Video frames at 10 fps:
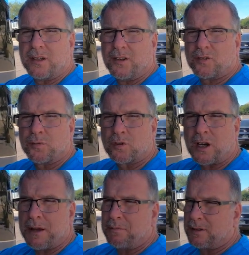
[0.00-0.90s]
and hit
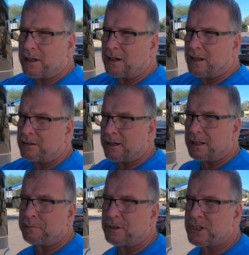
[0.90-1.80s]
subscribe, Karen and I
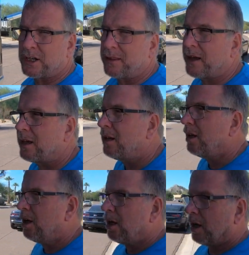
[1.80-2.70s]
greatly appreciate that.
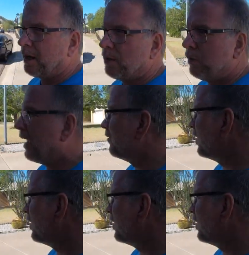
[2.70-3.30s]
Again, we have a